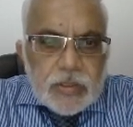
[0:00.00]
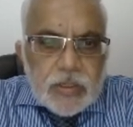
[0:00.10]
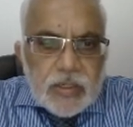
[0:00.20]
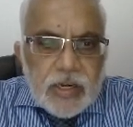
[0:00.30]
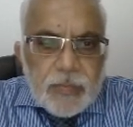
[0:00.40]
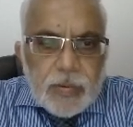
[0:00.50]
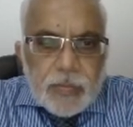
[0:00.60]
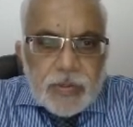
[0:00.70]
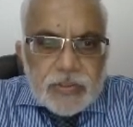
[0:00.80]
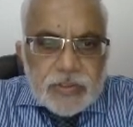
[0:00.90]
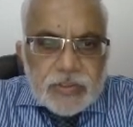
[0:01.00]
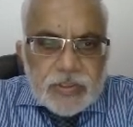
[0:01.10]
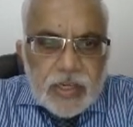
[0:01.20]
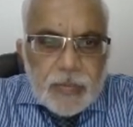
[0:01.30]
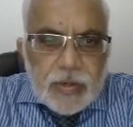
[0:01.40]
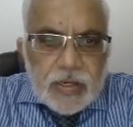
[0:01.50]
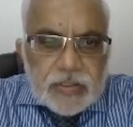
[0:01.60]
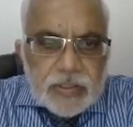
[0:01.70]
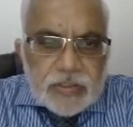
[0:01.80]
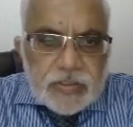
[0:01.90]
claim preparations, claim analysis,